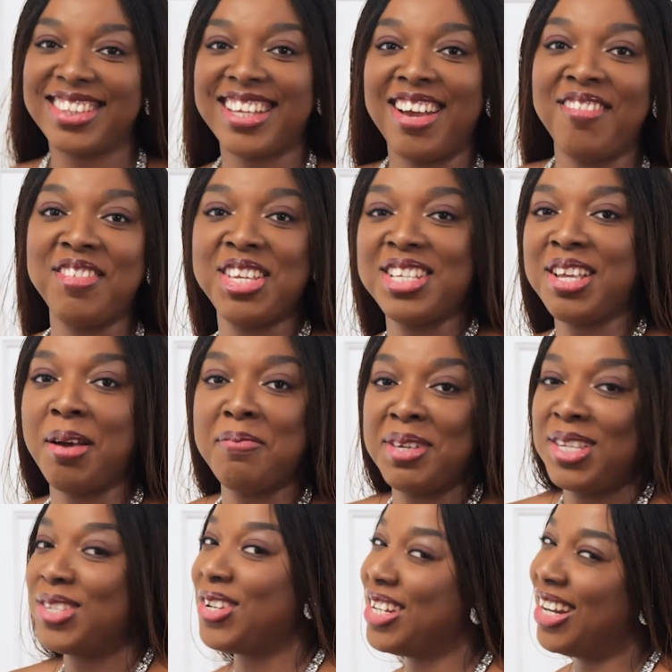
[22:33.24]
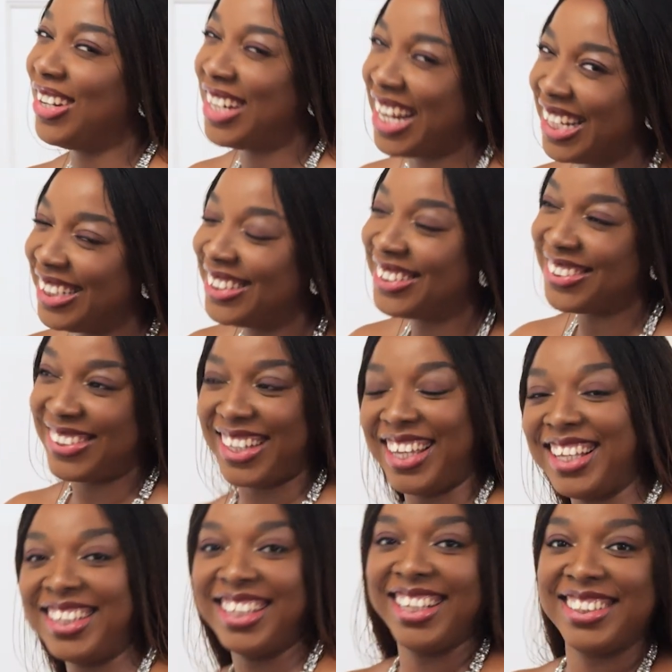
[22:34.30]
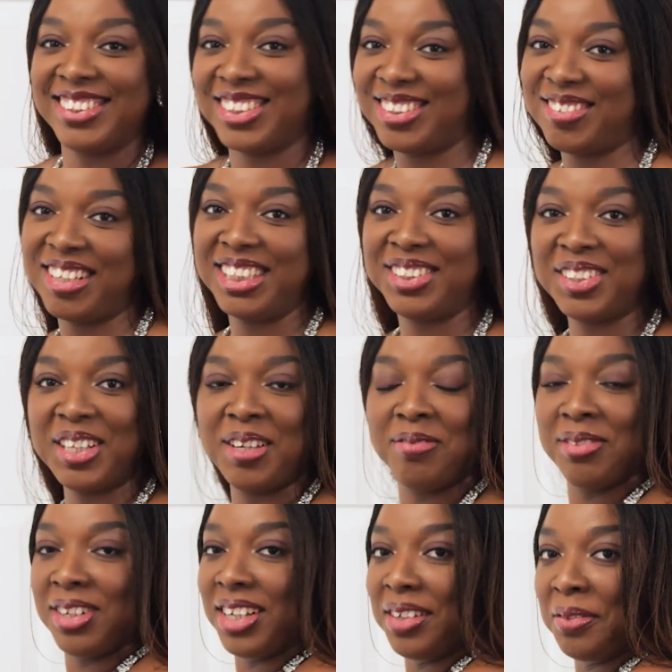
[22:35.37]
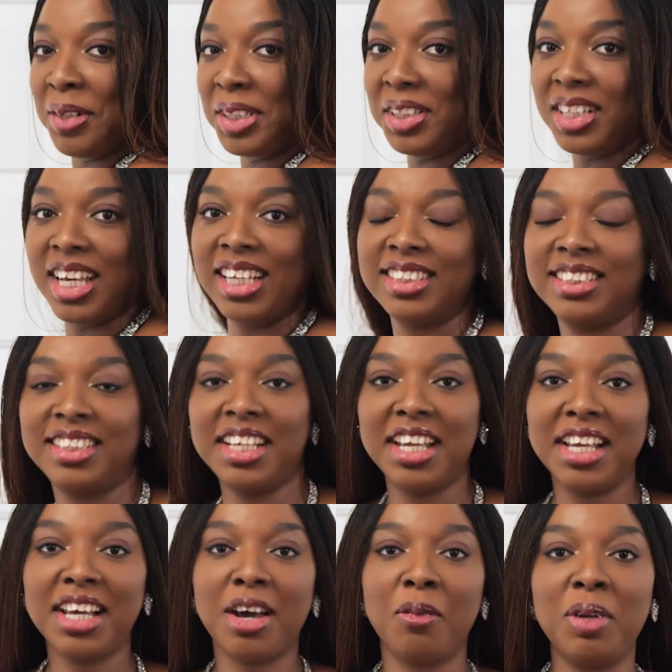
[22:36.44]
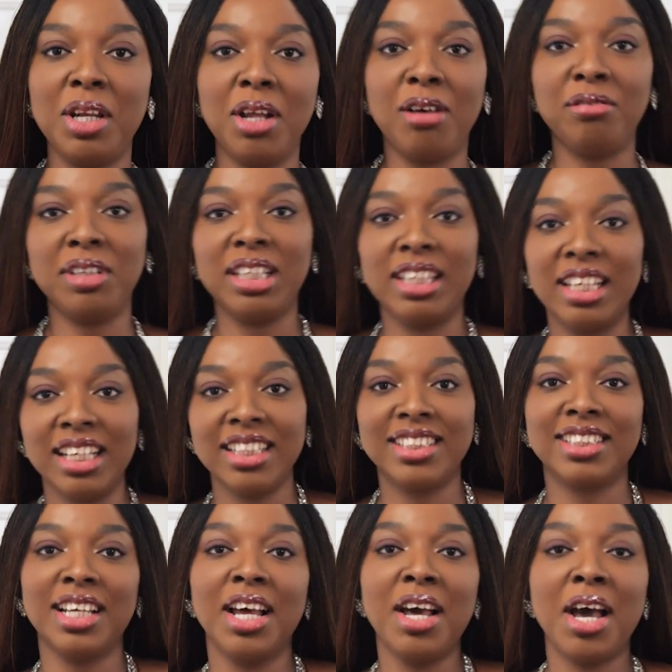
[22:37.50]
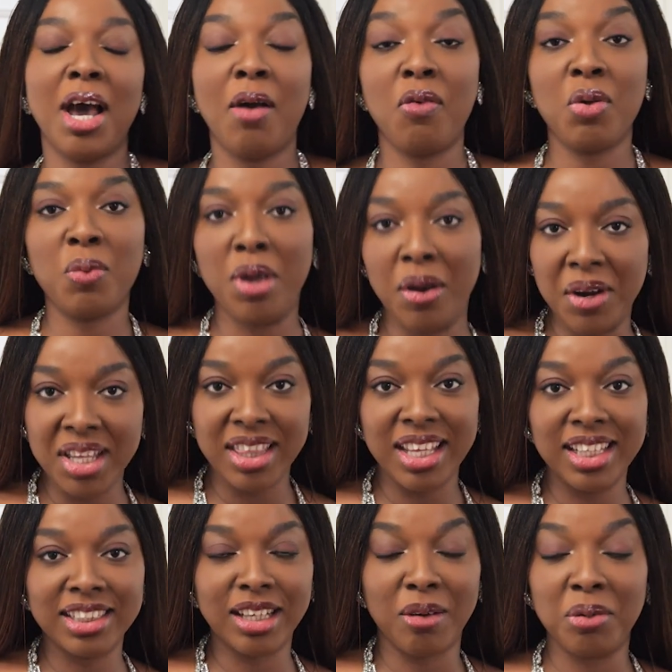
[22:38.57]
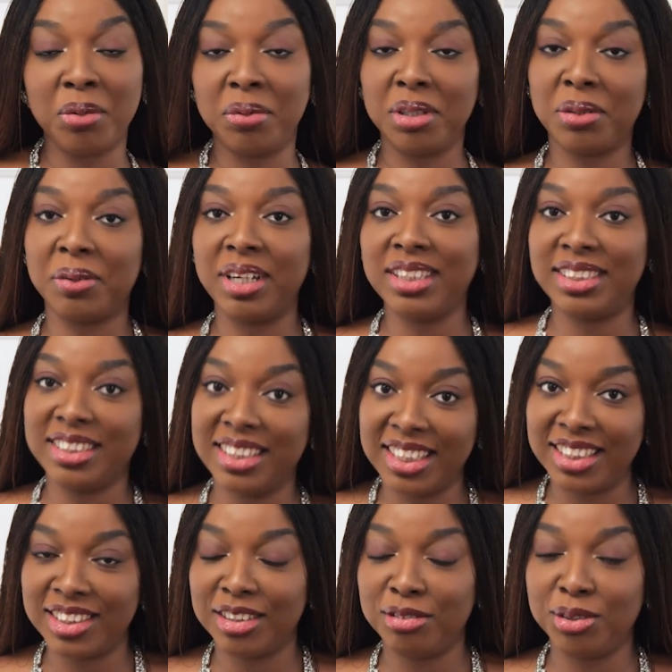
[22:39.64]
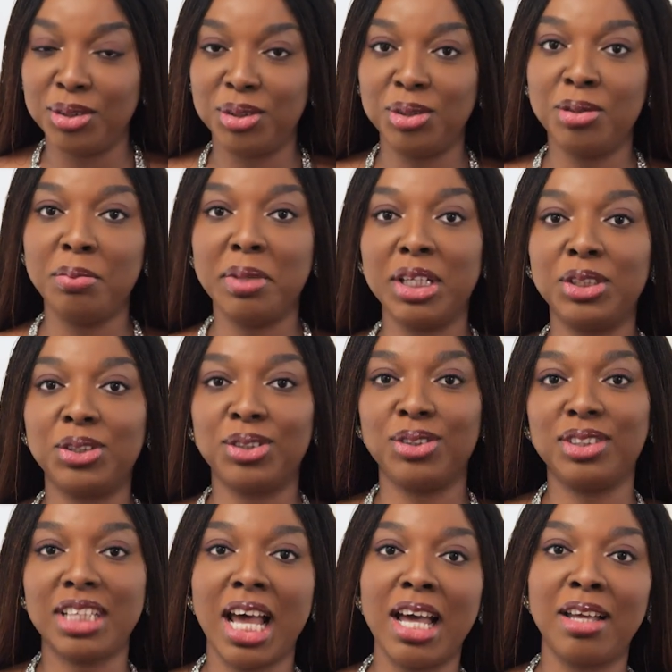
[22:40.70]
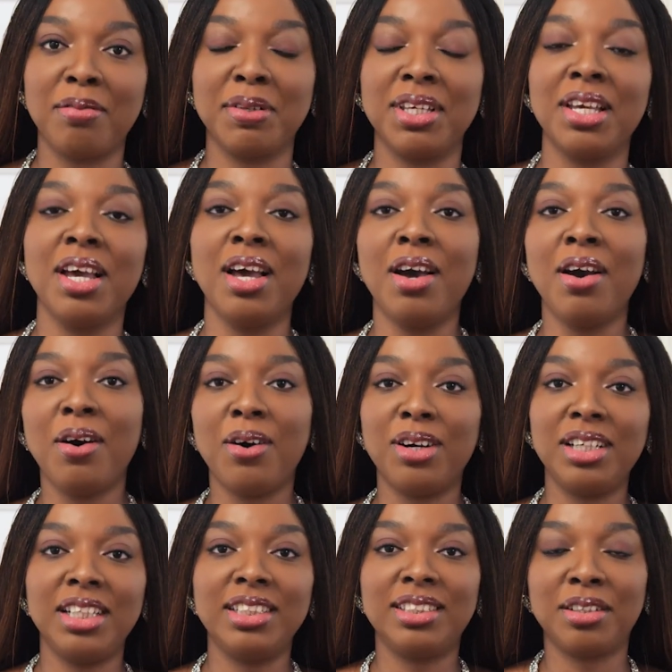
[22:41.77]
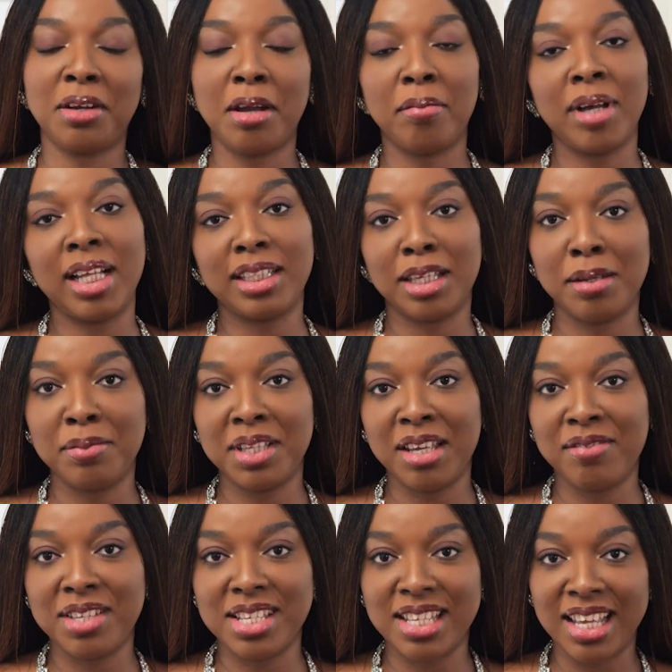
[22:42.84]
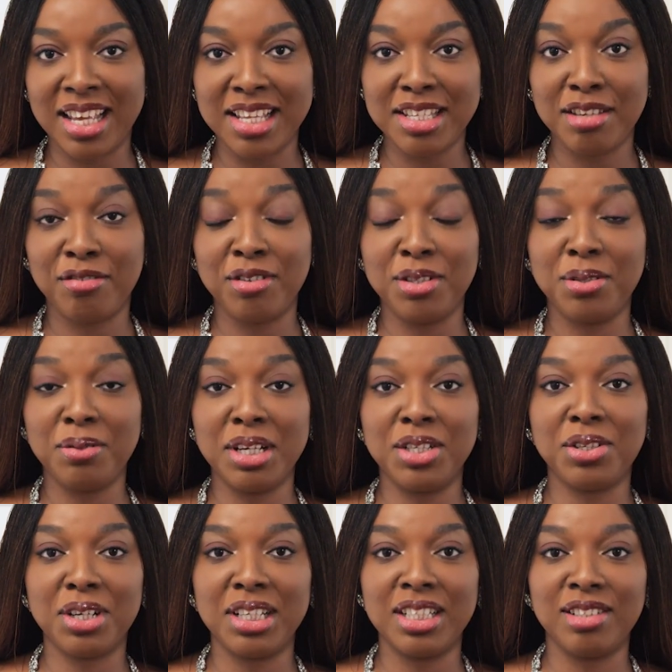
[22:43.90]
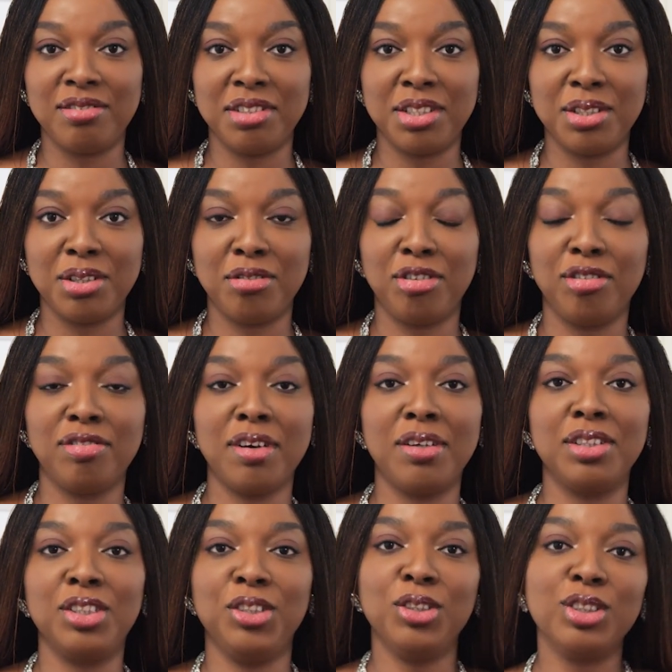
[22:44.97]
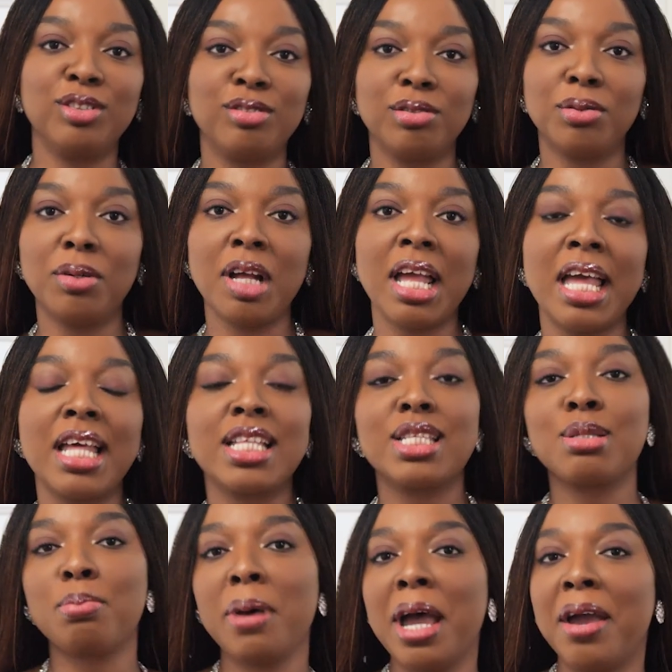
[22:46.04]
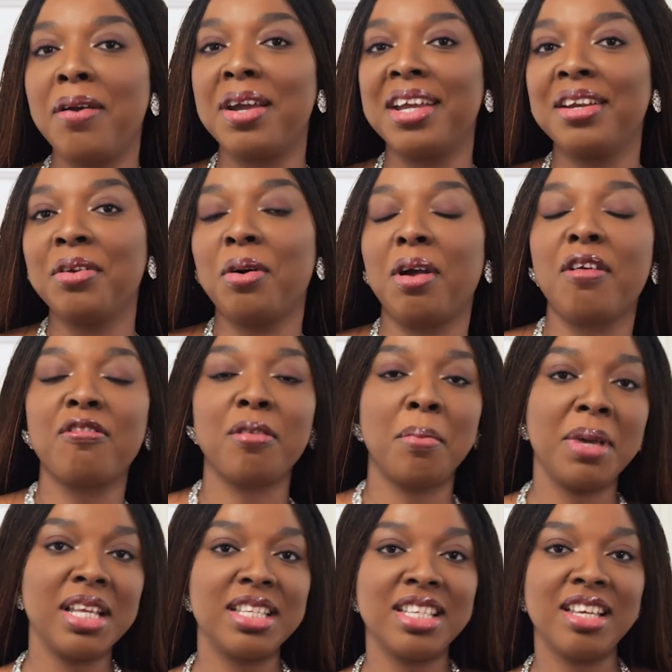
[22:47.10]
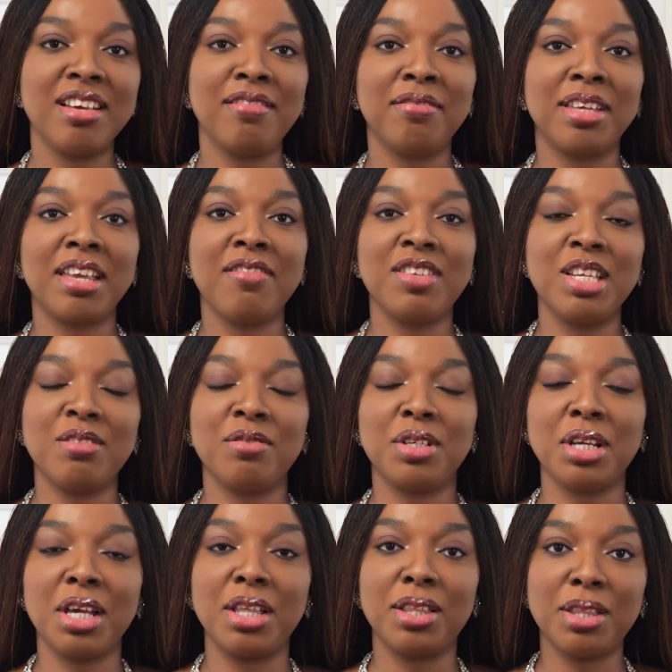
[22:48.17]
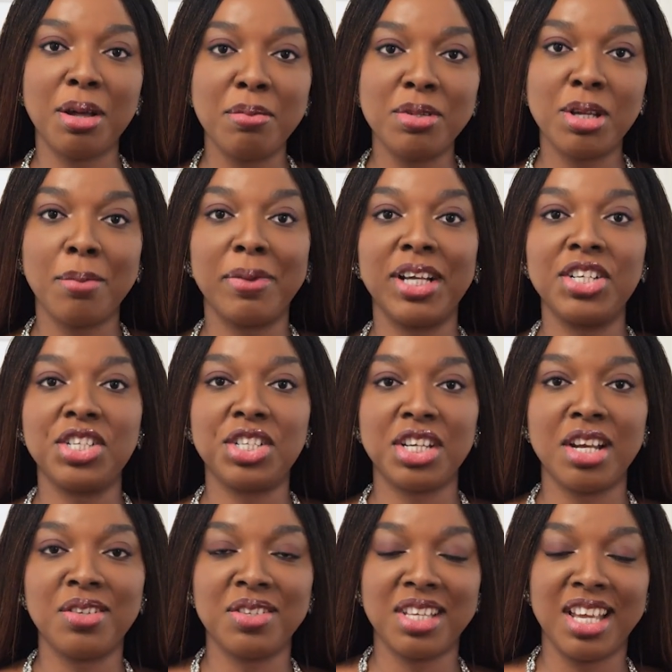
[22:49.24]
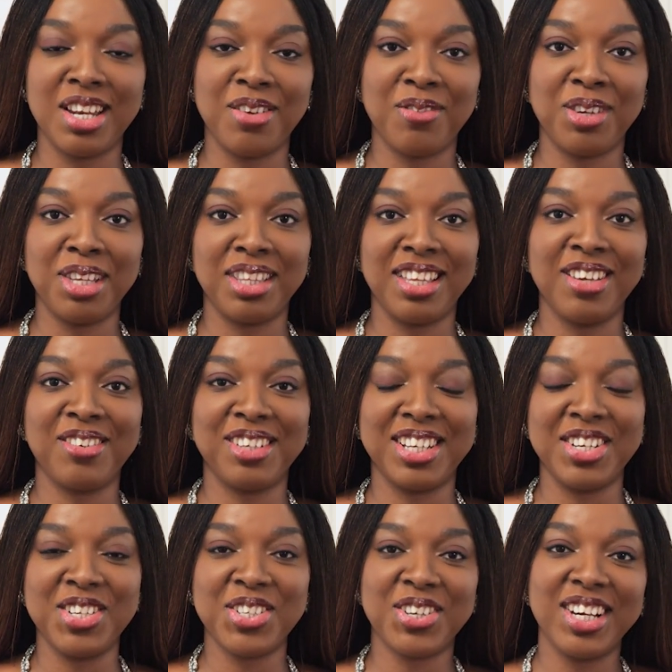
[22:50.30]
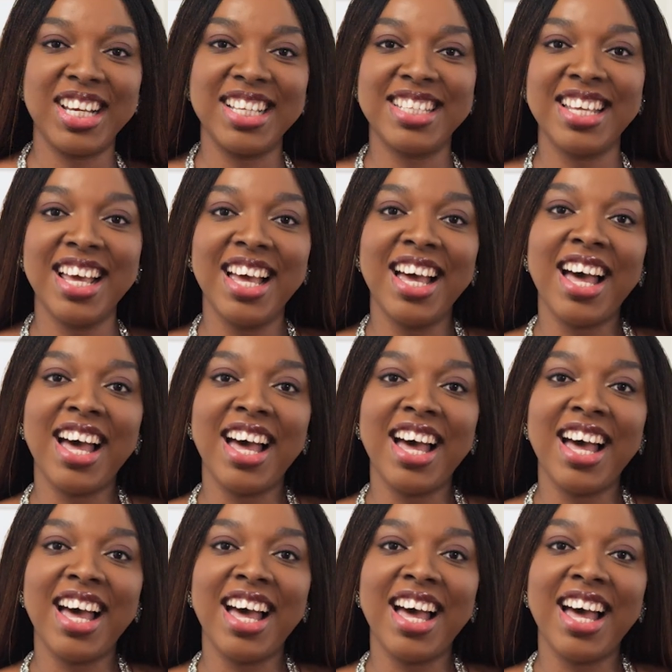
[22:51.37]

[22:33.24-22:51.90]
I'm just happy it turned out nice. Okay, that's just my joy. But what do you guys think? Are we loving this? Are we wearing this? Are we recreating this? If you do, make sure to tag me on Instagram at Kim Dave Designs. If you do enjoy this video, if you found it useful, inspiring or informative, give this video a thumbs up and share it with anyone you think would enjoy it.